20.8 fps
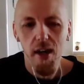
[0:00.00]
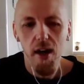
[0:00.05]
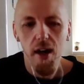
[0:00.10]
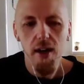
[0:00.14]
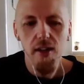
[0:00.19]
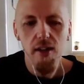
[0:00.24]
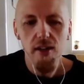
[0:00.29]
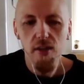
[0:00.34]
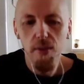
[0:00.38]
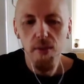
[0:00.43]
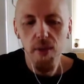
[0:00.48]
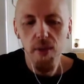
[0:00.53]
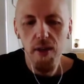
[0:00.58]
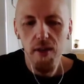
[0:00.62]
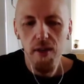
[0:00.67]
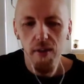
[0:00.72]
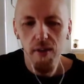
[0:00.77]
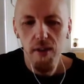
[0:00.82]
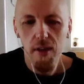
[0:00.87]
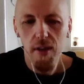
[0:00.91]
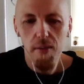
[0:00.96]
I used to
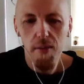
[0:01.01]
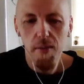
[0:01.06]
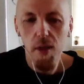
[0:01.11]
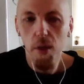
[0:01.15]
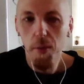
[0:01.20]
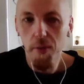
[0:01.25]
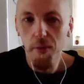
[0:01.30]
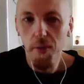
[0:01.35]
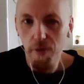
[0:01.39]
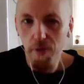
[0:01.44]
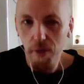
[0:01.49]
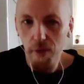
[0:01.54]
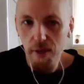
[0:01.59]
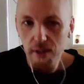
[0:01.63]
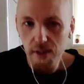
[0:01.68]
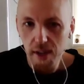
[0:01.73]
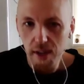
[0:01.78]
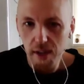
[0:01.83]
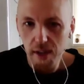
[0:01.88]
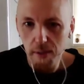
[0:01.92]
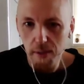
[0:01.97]
work in Melbourne for
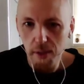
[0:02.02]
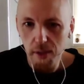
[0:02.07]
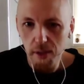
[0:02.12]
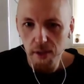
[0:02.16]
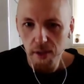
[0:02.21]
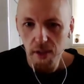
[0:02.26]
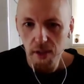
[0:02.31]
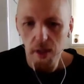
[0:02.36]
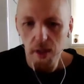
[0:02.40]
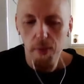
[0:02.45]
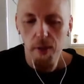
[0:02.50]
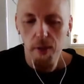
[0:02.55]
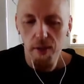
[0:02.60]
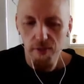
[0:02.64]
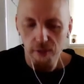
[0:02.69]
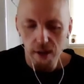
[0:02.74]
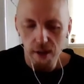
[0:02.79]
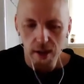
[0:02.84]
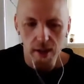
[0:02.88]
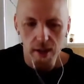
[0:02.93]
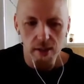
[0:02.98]
Eastgate Music. I worked
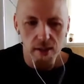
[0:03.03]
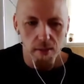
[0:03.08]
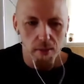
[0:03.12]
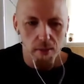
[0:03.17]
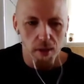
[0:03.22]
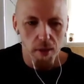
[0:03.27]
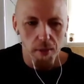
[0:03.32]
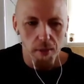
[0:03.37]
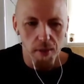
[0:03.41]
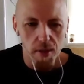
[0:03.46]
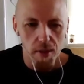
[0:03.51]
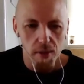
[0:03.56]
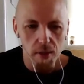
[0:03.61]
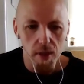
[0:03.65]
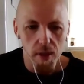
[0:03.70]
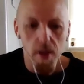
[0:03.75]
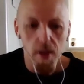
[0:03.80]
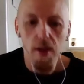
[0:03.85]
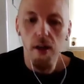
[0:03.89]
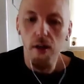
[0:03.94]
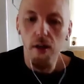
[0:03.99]
for Allans in Melbourne as
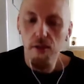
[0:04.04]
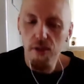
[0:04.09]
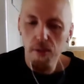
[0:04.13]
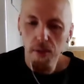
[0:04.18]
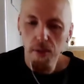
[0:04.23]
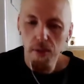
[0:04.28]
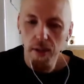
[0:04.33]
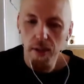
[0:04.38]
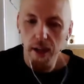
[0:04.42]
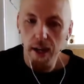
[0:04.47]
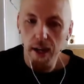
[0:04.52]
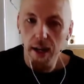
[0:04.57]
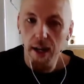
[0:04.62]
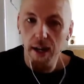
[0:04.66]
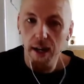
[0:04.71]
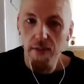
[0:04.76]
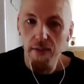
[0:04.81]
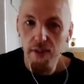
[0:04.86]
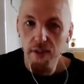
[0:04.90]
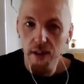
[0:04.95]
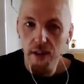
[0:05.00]
well, and I also worked in
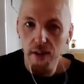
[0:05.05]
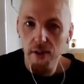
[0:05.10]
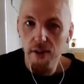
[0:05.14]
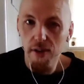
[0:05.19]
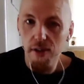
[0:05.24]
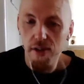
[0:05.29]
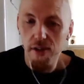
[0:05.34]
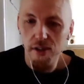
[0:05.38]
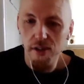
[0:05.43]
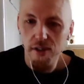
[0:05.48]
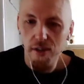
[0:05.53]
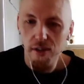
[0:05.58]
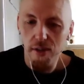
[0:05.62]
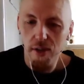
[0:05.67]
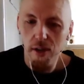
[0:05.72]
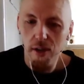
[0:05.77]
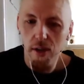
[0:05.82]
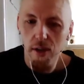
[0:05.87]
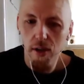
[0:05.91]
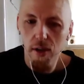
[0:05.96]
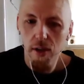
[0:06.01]
Adelaide for Derringers. So
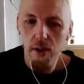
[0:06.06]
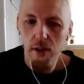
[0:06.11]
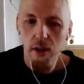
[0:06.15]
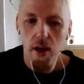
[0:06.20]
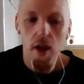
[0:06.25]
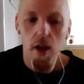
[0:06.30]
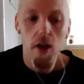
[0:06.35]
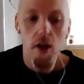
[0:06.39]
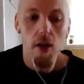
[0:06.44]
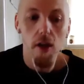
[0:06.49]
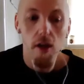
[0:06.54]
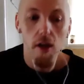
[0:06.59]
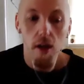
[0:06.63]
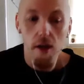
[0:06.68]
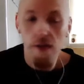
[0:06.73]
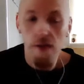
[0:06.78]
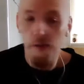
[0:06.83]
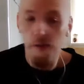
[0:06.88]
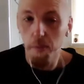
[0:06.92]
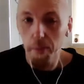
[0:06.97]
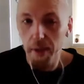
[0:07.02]
I learned a
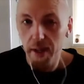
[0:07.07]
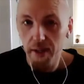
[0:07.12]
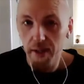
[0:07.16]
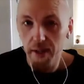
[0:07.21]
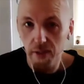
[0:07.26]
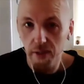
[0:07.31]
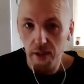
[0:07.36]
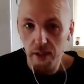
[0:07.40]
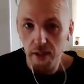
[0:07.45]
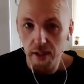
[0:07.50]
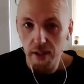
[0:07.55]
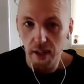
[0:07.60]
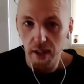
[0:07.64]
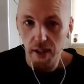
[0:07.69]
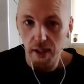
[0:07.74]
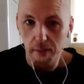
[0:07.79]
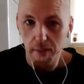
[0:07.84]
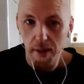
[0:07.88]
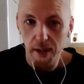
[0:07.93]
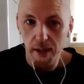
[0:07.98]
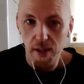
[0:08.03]
lot from Peter
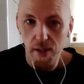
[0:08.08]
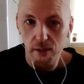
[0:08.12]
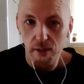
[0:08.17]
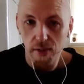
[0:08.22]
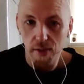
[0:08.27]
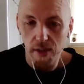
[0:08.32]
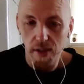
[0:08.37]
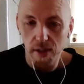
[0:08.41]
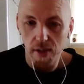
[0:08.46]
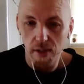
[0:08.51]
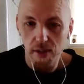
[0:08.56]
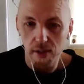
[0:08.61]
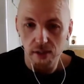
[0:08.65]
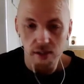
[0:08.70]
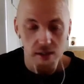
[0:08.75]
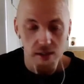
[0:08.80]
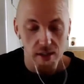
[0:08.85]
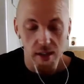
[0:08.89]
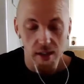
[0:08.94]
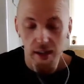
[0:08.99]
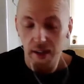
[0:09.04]
Vitek, the manager of
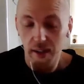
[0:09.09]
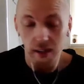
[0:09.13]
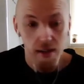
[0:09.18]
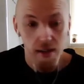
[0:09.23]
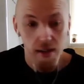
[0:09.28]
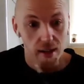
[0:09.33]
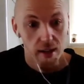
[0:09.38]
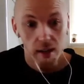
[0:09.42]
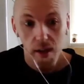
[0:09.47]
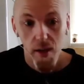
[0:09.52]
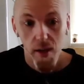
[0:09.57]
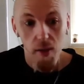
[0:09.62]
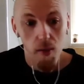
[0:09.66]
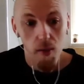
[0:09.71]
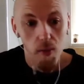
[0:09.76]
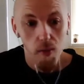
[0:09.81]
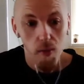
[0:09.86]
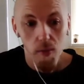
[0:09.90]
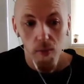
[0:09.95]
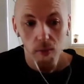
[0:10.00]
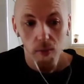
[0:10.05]
Derringers. Like I
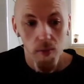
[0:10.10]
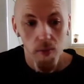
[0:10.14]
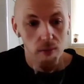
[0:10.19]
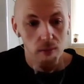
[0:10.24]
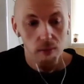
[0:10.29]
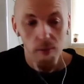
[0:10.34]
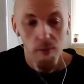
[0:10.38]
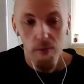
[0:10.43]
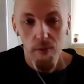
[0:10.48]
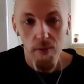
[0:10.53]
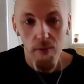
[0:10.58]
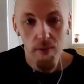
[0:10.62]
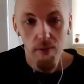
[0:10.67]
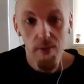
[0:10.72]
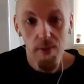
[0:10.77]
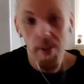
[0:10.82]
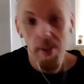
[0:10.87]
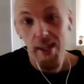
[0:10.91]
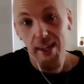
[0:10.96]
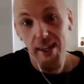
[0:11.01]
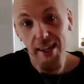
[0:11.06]
worked there too.
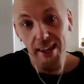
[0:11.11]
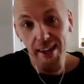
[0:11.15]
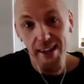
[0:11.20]
Well, there so we you had go.